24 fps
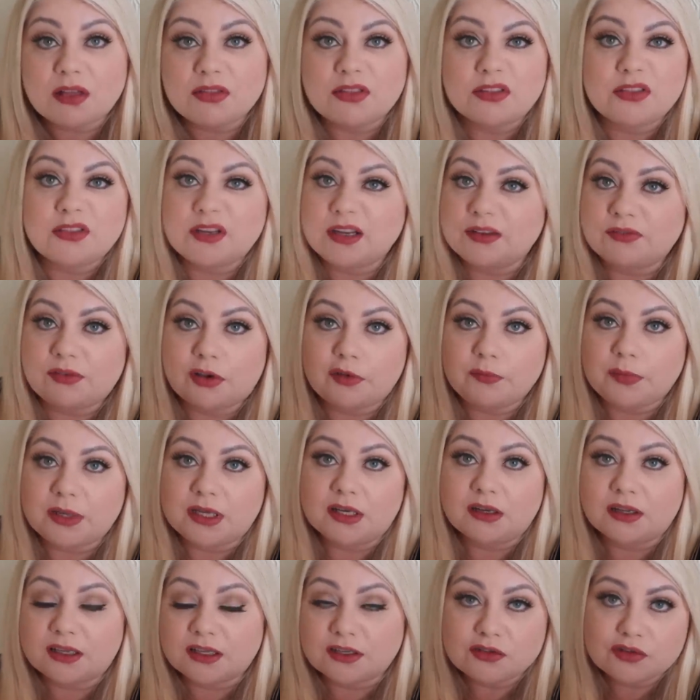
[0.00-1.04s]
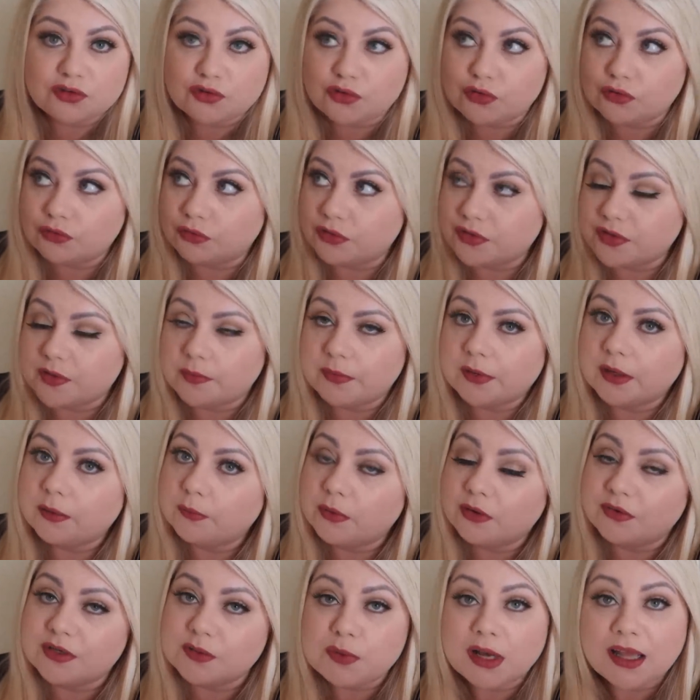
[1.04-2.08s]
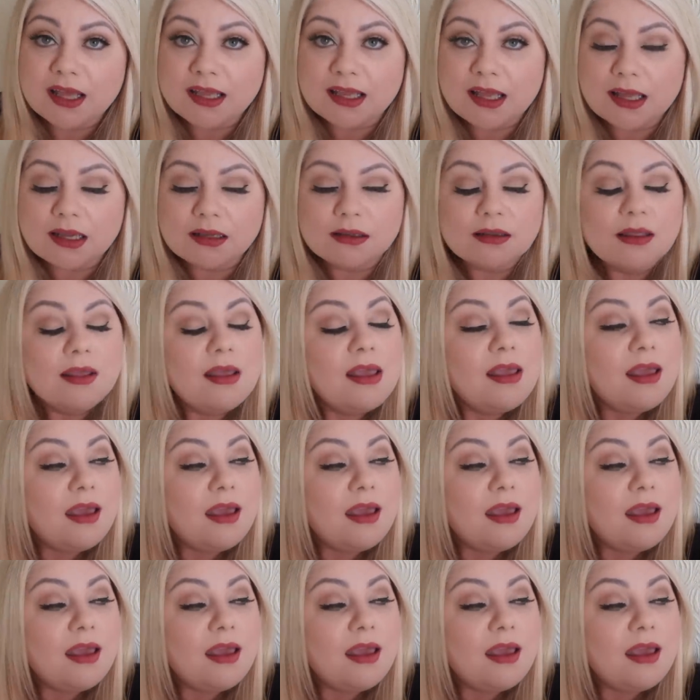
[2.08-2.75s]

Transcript: other than if I've been like in a store or something where it's playing.